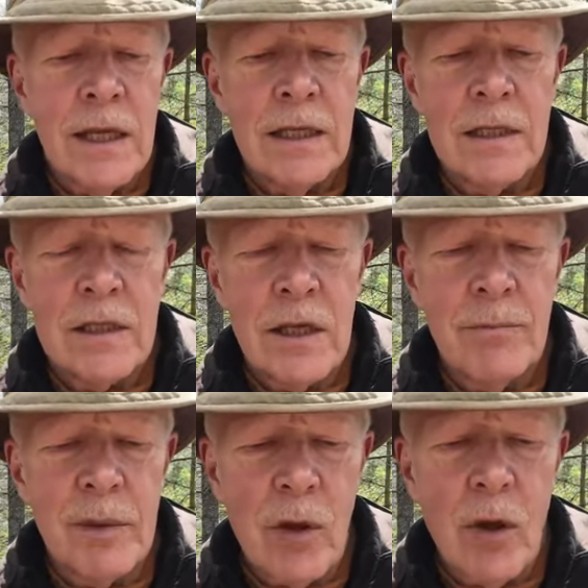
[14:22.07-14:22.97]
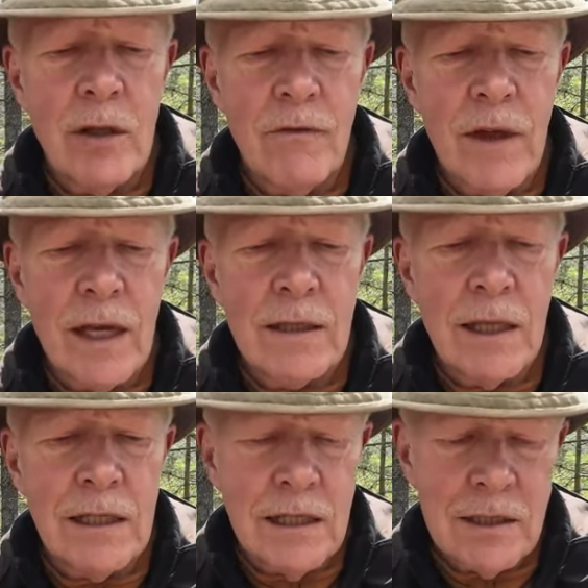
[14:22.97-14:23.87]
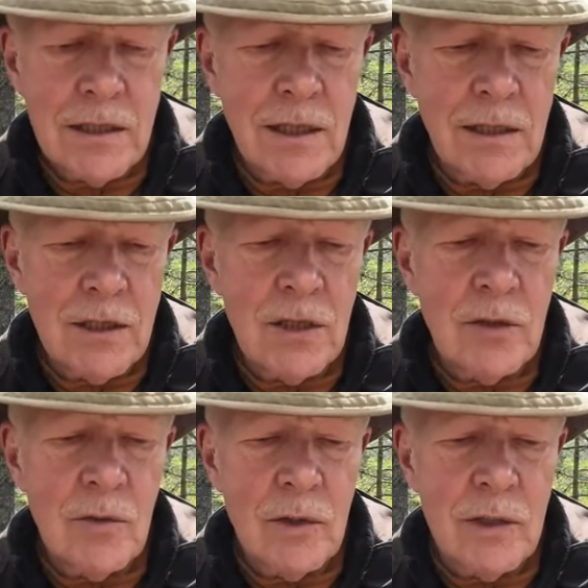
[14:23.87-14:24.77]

is beyond the fact that it is stainless steel,